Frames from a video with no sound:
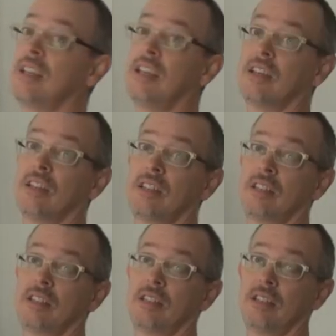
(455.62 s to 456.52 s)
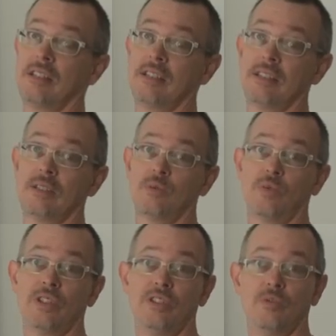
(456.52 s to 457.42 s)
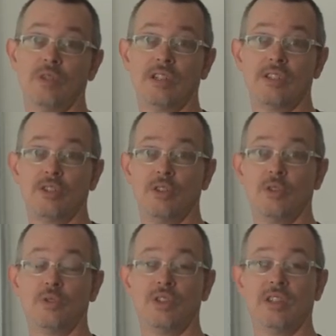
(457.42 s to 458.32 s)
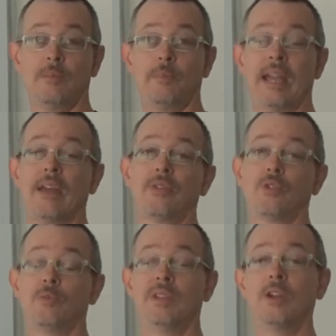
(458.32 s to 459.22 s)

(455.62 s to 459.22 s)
take a shit when you want to go to the bathroom.